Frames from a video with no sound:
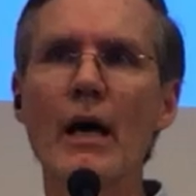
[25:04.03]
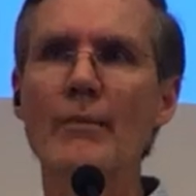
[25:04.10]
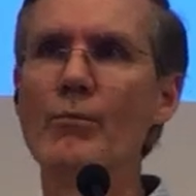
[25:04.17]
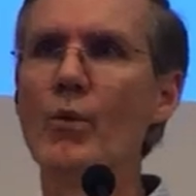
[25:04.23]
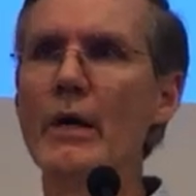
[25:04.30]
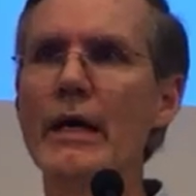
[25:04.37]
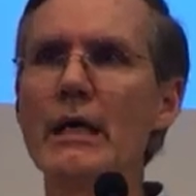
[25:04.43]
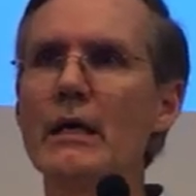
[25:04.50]

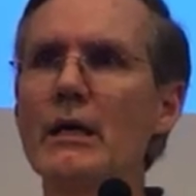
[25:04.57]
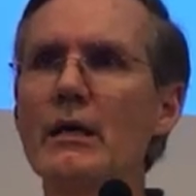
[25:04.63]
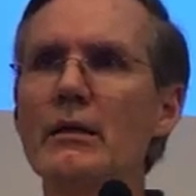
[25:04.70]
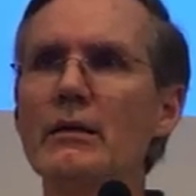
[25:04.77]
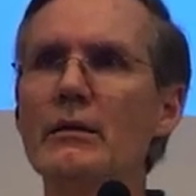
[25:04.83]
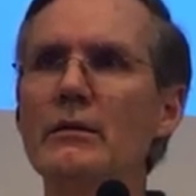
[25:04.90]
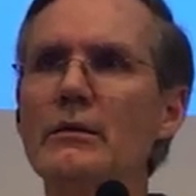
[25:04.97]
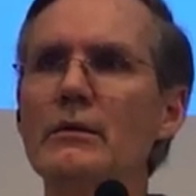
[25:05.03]
I'm weak.
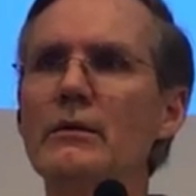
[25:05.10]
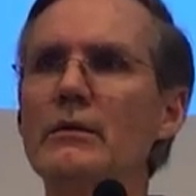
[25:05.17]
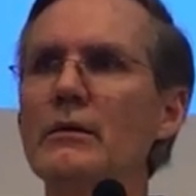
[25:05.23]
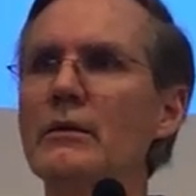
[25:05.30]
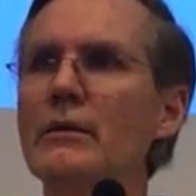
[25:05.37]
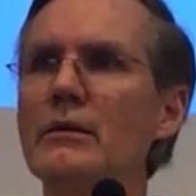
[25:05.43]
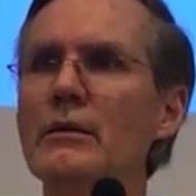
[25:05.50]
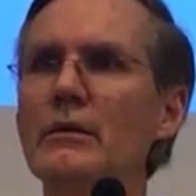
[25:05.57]

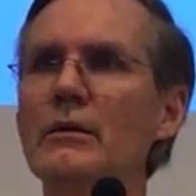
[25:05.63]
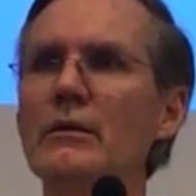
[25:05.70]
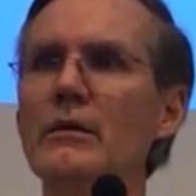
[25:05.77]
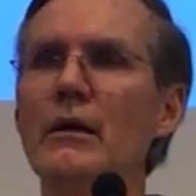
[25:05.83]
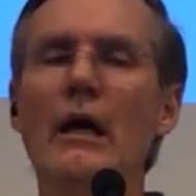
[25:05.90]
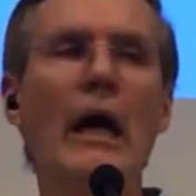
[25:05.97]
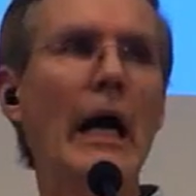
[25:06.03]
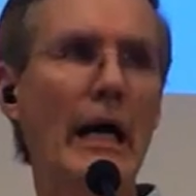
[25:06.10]

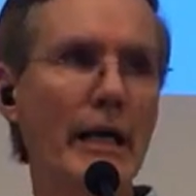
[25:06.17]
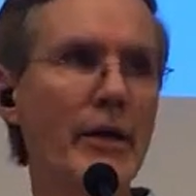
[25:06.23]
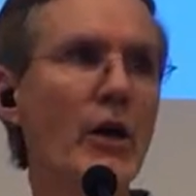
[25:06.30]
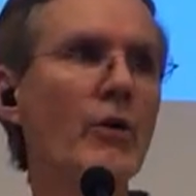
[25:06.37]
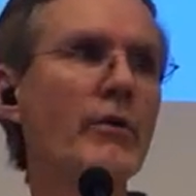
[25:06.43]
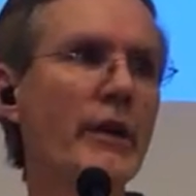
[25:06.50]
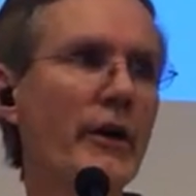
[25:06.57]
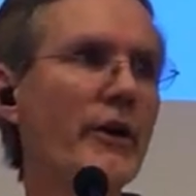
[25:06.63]
I
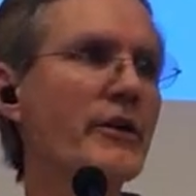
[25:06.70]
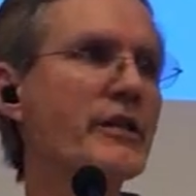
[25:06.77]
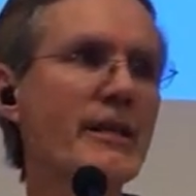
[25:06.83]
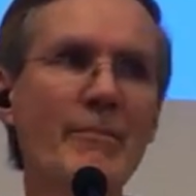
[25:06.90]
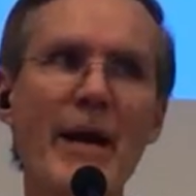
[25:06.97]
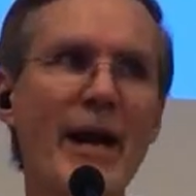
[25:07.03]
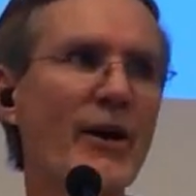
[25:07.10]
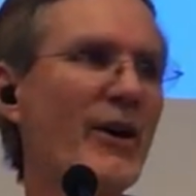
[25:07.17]
know there are
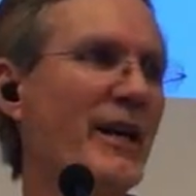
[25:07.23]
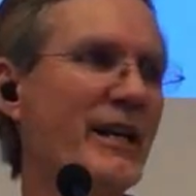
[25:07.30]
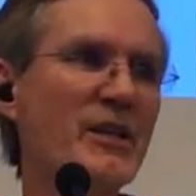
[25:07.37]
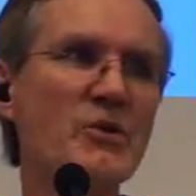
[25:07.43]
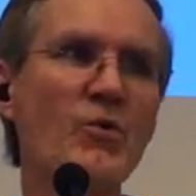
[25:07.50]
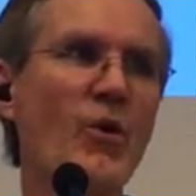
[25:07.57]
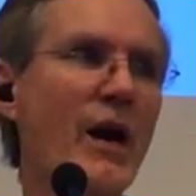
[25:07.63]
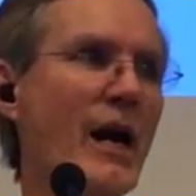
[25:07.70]
some
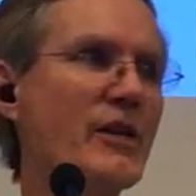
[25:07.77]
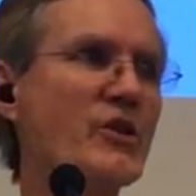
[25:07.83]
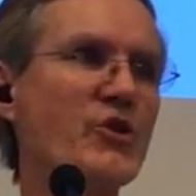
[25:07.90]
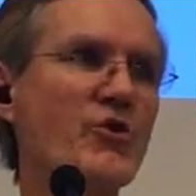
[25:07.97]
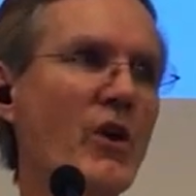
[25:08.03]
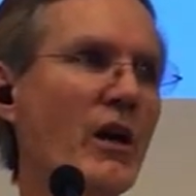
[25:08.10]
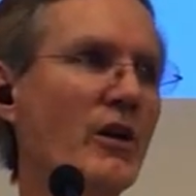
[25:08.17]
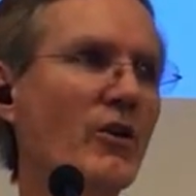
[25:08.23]
areas where I
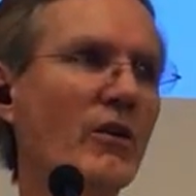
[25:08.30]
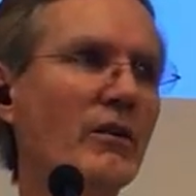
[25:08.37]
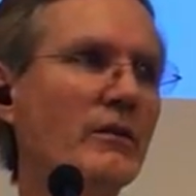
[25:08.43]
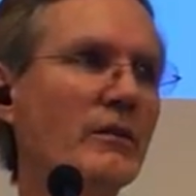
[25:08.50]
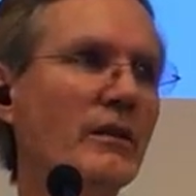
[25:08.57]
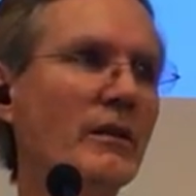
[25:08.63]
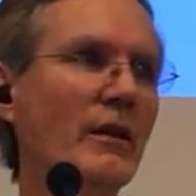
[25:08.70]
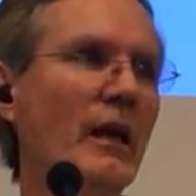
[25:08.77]
struggle.
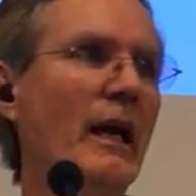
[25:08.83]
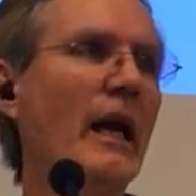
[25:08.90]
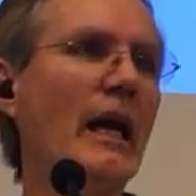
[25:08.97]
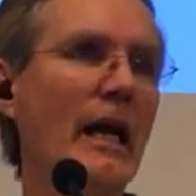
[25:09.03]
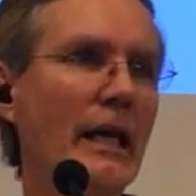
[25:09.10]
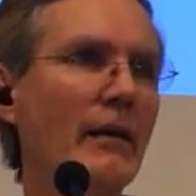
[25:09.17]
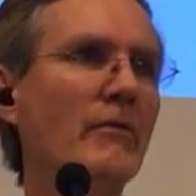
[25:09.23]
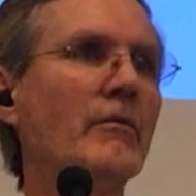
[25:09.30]

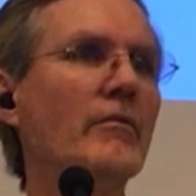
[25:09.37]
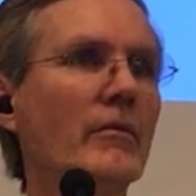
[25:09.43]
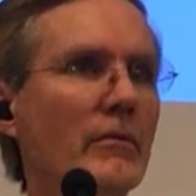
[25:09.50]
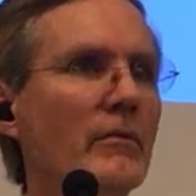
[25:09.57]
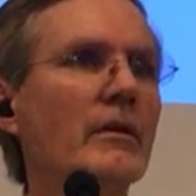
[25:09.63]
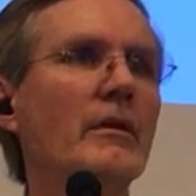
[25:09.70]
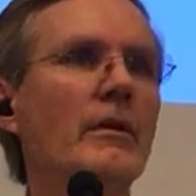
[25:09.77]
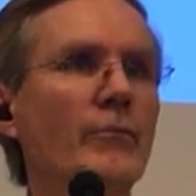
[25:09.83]
And
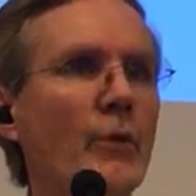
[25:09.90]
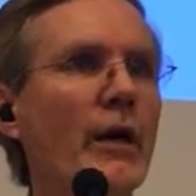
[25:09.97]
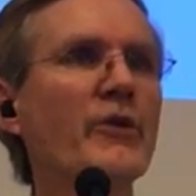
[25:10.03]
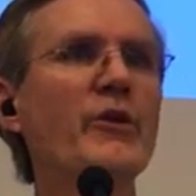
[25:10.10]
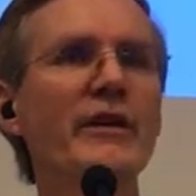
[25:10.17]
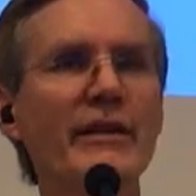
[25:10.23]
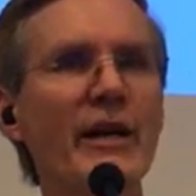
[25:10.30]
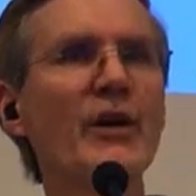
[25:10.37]

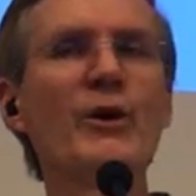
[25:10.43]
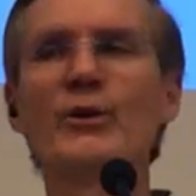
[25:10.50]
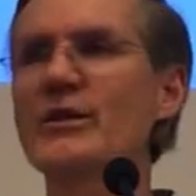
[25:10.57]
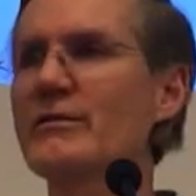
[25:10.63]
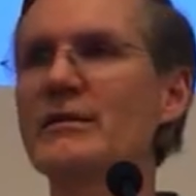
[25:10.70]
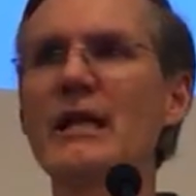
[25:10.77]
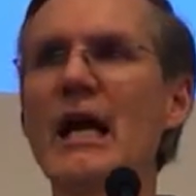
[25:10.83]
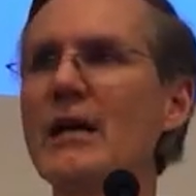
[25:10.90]
Brethren, there
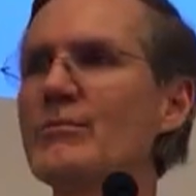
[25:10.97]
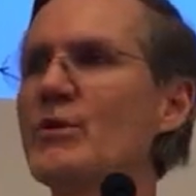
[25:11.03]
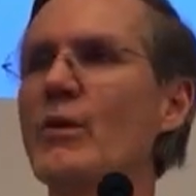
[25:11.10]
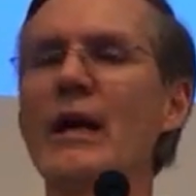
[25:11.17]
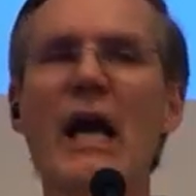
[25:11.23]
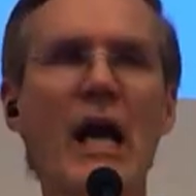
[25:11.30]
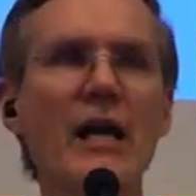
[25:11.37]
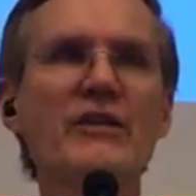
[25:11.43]
are times
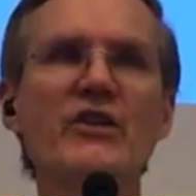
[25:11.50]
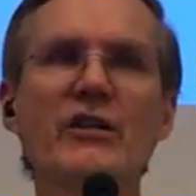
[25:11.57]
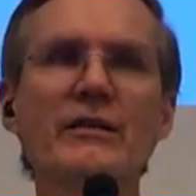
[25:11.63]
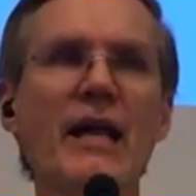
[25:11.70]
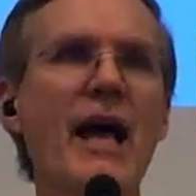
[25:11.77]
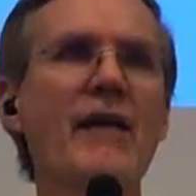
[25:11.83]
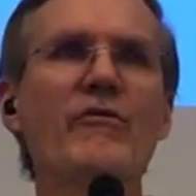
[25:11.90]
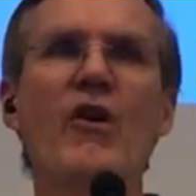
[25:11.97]
when I
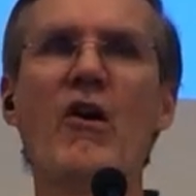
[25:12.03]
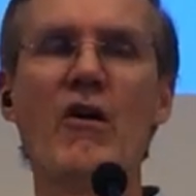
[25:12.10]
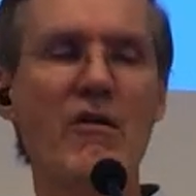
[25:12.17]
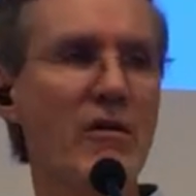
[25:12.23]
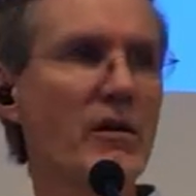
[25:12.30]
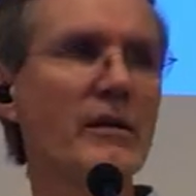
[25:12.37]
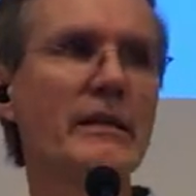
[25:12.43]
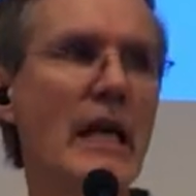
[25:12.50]
just have a
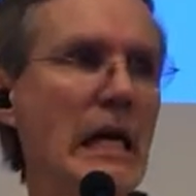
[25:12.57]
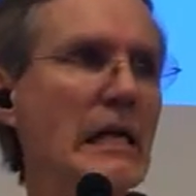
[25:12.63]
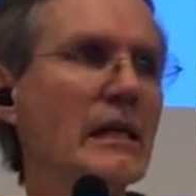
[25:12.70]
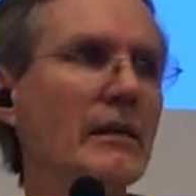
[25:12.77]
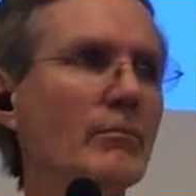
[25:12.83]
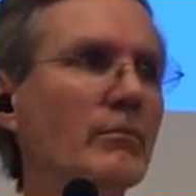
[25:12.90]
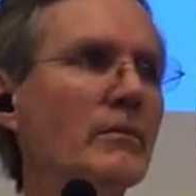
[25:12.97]
hard time